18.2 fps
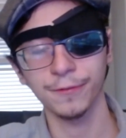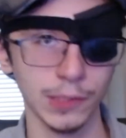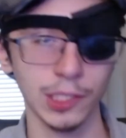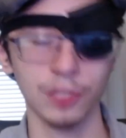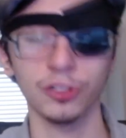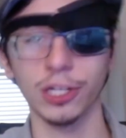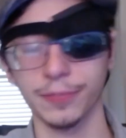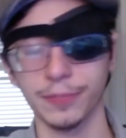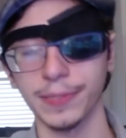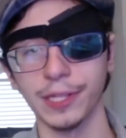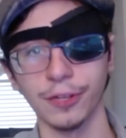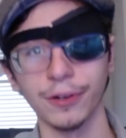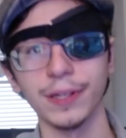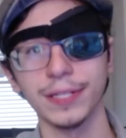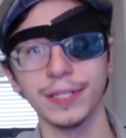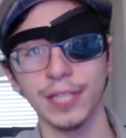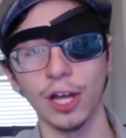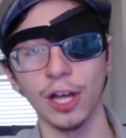Because trust me,
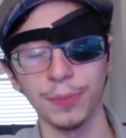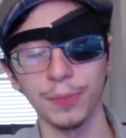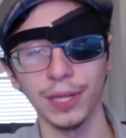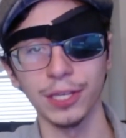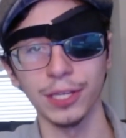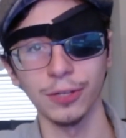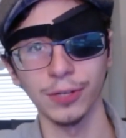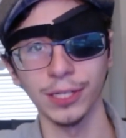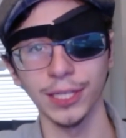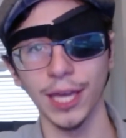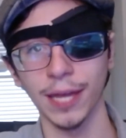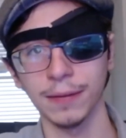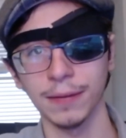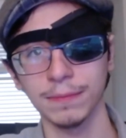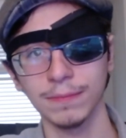there is help that you can get.